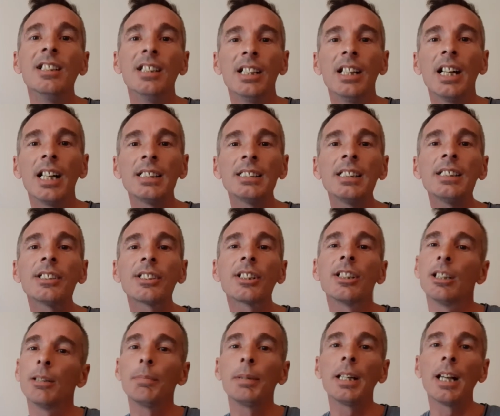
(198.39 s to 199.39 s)
It's either going
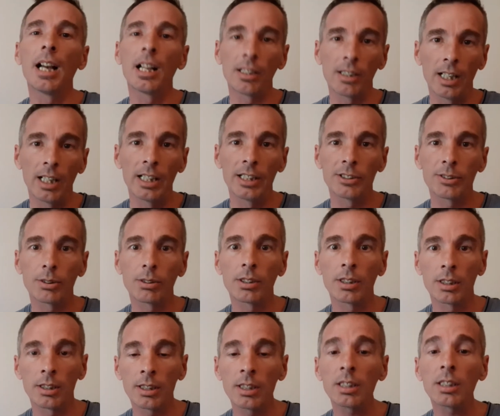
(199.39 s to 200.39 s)
to be Alejandro
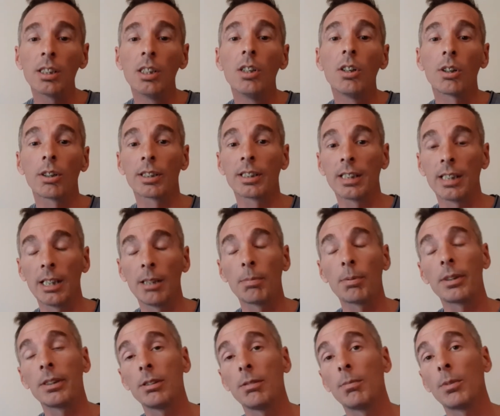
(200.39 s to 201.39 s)
Kirk or
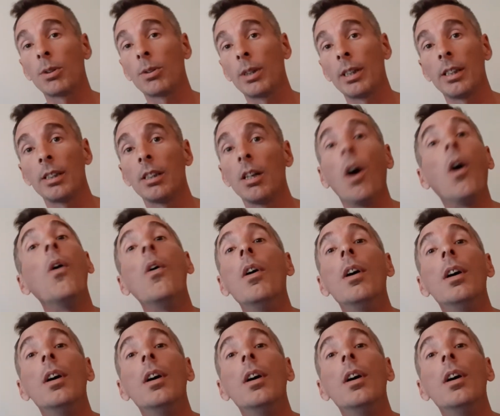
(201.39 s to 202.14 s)
Gabriel Moreno.